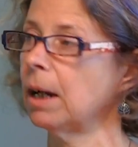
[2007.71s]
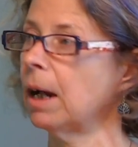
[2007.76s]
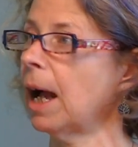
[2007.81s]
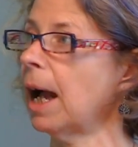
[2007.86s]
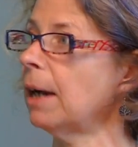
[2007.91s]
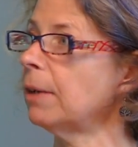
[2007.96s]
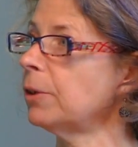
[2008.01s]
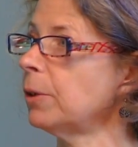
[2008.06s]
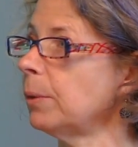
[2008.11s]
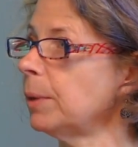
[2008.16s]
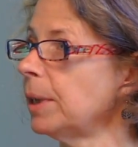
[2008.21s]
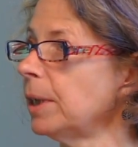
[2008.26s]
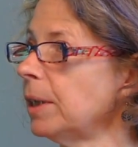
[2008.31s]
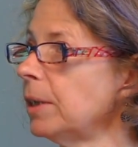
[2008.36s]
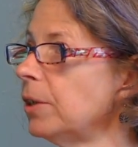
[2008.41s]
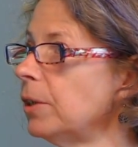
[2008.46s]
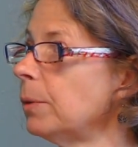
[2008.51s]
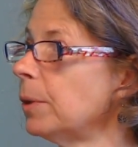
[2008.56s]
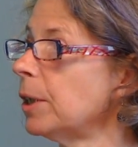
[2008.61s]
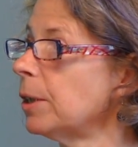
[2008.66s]
How do we
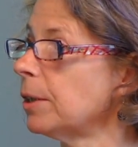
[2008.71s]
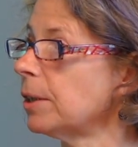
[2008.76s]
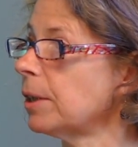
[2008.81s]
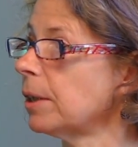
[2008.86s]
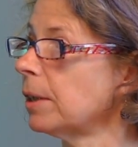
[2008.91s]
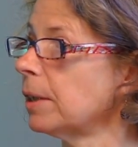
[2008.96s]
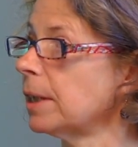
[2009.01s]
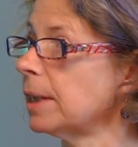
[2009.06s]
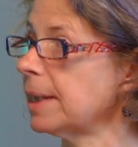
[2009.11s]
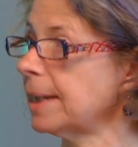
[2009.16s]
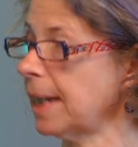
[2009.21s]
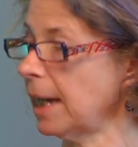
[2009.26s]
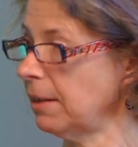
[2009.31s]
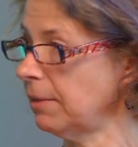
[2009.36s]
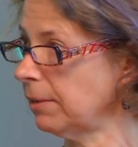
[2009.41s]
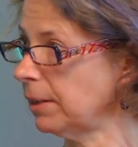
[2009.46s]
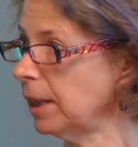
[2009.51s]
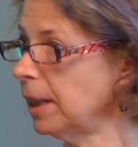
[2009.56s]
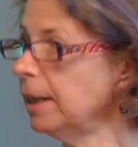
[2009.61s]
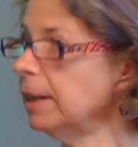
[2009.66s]
do it
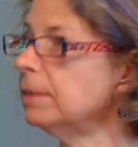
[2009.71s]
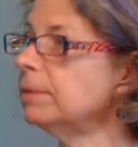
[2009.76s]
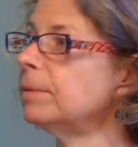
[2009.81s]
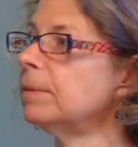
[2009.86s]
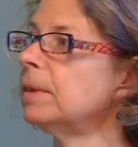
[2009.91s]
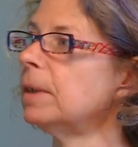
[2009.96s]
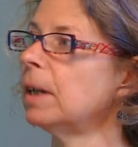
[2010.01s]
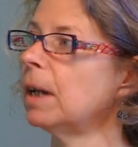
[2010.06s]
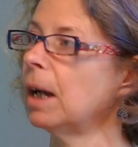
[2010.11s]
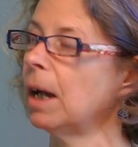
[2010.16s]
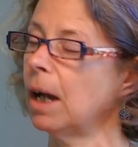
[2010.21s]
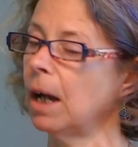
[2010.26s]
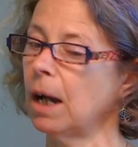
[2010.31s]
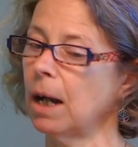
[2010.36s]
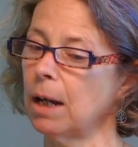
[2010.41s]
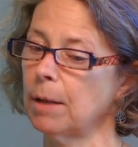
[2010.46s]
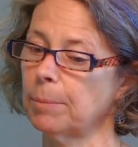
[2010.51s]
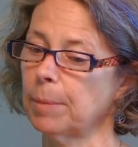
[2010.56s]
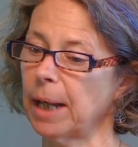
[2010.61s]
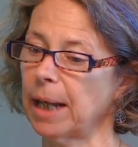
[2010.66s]
safely?
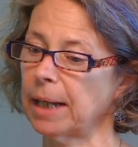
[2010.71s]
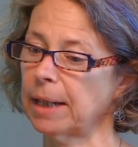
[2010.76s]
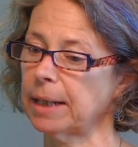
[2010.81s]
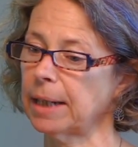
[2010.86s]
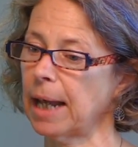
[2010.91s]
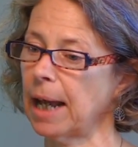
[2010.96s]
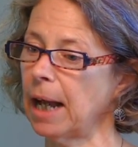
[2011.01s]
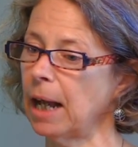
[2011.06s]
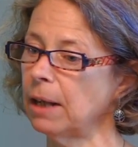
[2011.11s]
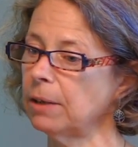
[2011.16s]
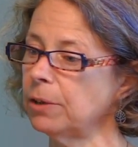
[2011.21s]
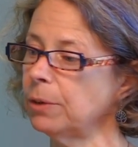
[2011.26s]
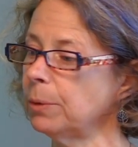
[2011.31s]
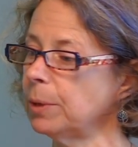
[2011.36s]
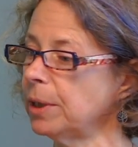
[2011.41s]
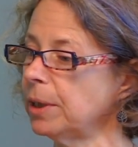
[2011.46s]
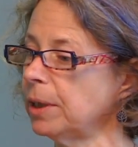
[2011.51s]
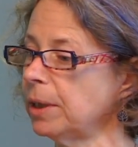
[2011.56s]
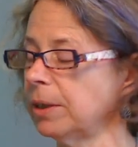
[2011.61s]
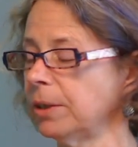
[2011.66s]
Um, and how do
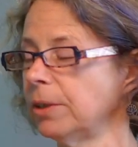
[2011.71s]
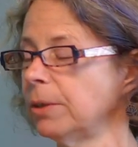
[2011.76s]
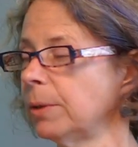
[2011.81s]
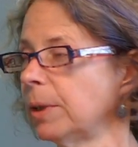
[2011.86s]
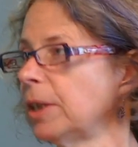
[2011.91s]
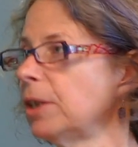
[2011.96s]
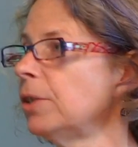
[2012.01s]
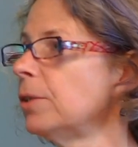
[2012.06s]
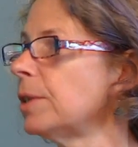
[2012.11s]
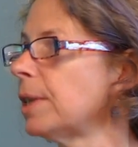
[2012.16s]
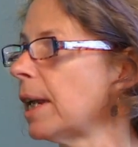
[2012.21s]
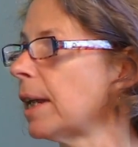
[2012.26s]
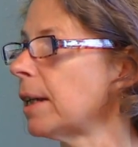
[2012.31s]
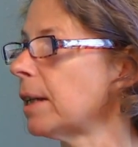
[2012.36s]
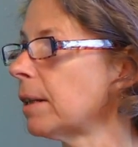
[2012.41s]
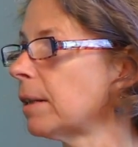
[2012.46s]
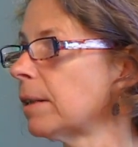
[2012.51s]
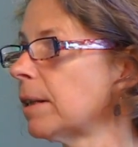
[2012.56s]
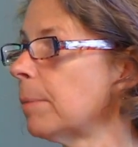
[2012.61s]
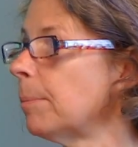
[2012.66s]
we do it using
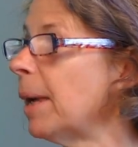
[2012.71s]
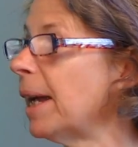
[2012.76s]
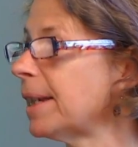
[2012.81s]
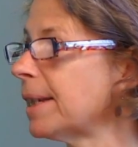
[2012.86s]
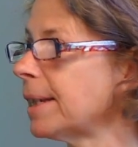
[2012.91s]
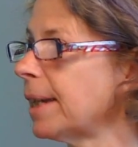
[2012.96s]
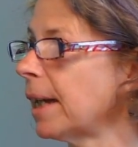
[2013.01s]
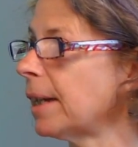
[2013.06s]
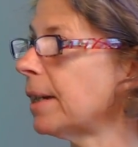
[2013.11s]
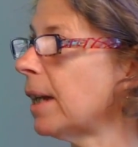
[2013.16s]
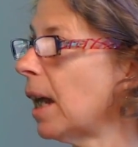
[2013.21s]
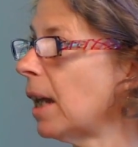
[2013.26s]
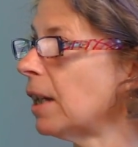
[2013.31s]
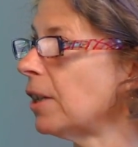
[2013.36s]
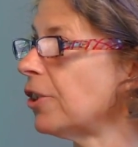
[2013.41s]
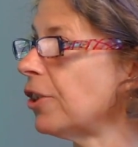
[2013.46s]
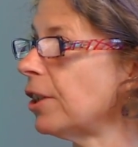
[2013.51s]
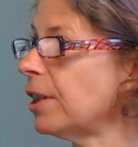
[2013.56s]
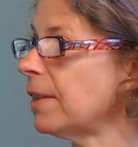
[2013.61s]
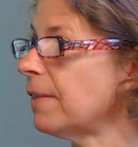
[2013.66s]
the best
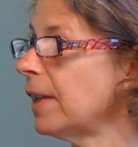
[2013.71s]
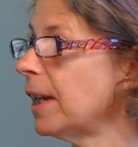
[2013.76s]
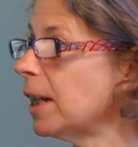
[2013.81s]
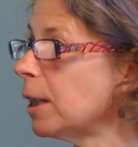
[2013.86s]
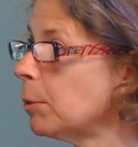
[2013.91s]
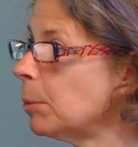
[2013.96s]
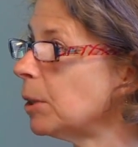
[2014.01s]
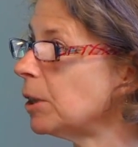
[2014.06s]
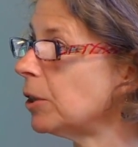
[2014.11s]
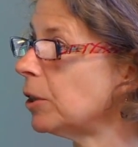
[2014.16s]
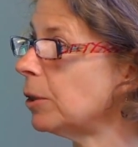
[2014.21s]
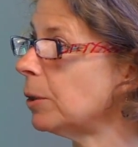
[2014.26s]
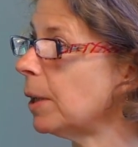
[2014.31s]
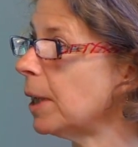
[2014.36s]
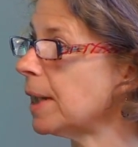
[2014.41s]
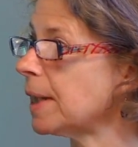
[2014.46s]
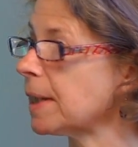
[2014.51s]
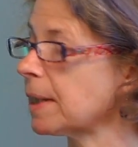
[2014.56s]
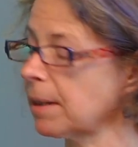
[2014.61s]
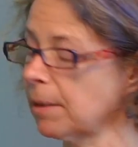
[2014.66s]
technologies available to
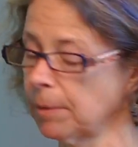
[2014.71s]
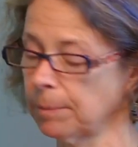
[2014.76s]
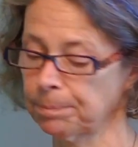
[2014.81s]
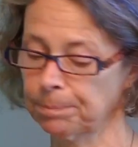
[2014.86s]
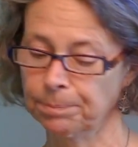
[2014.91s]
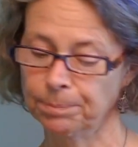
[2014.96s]
us? Mm-hmm.